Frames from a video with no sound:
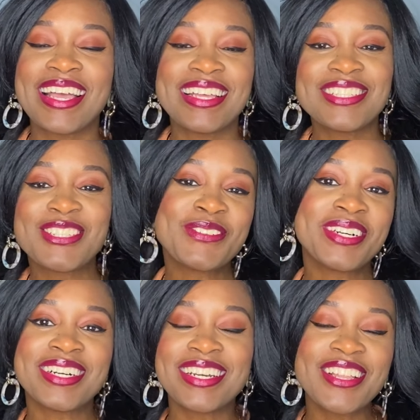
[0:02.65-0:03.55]
and to
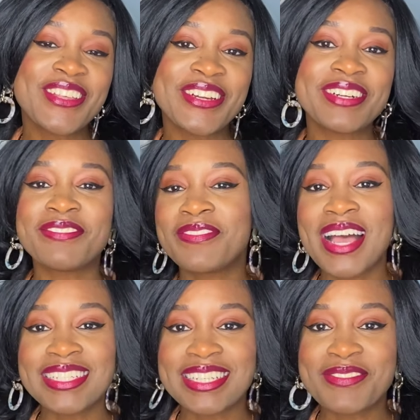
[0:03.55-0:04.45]
another
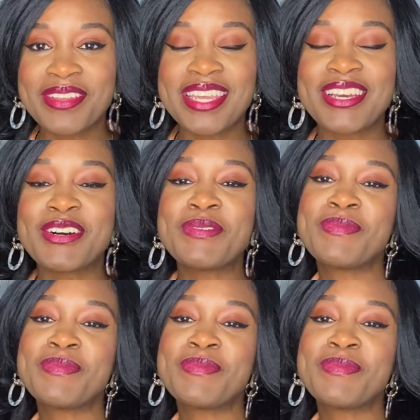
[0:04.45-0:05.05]
fashion video.